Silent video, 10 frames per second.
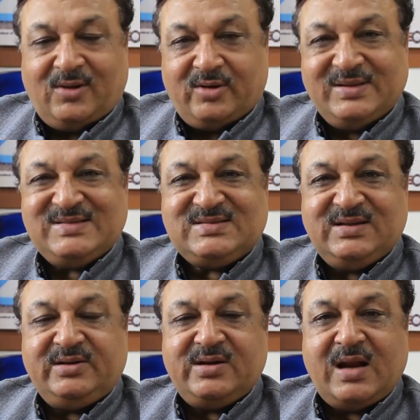On this
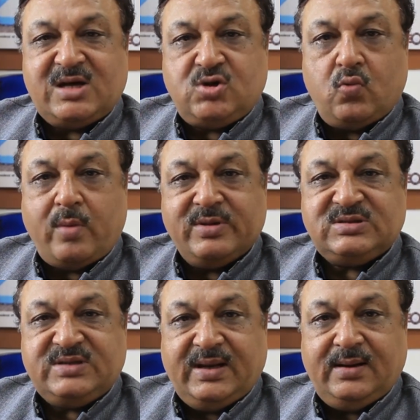International
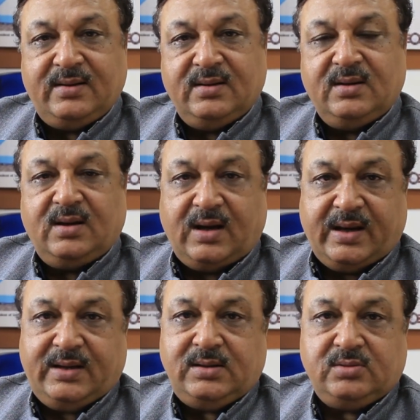Women's Day,
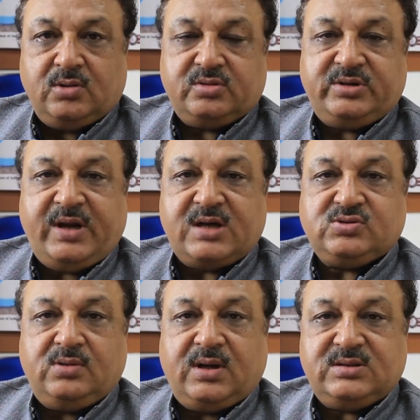I, Dr.
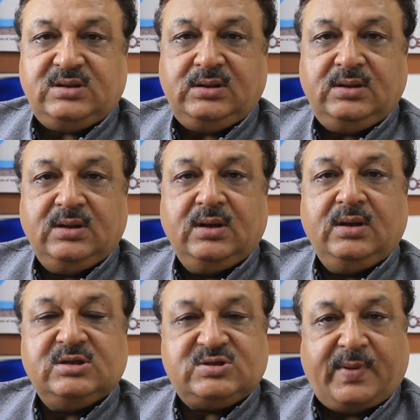Yash Gulati,
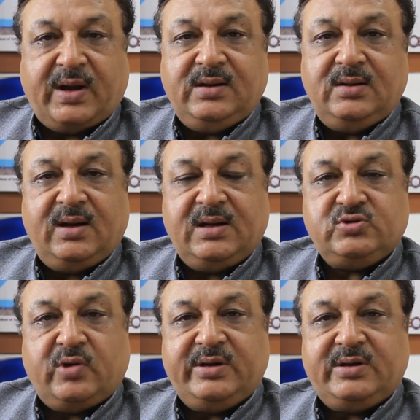spine and
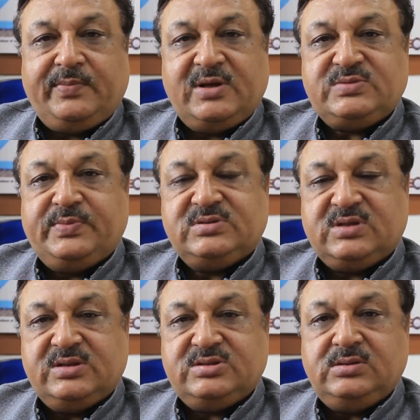joint replacement
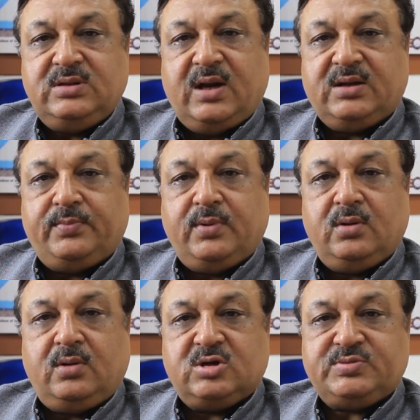surgeon at
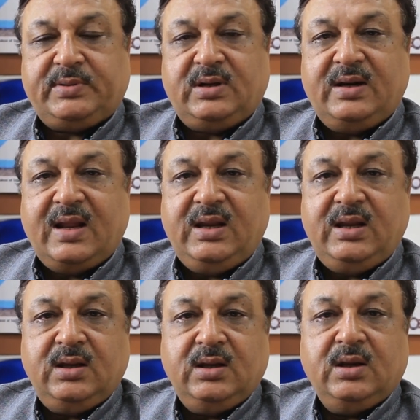Apollo Hospital
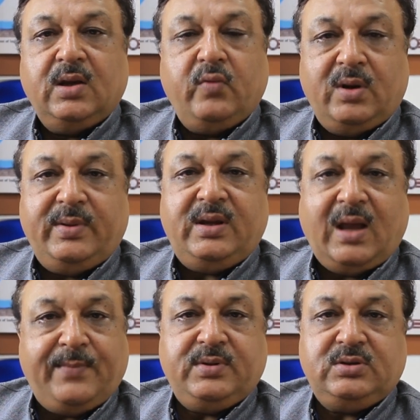Delhi, will be
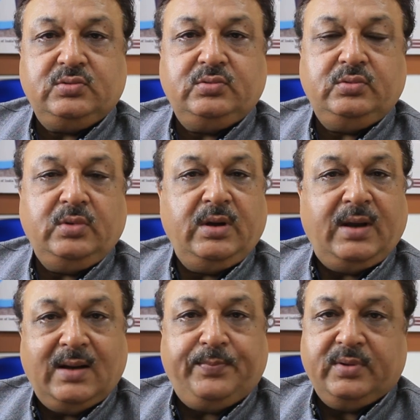happy to
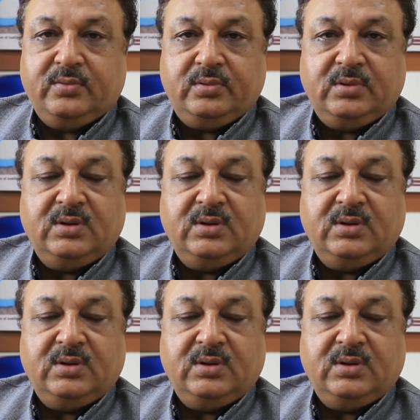help you.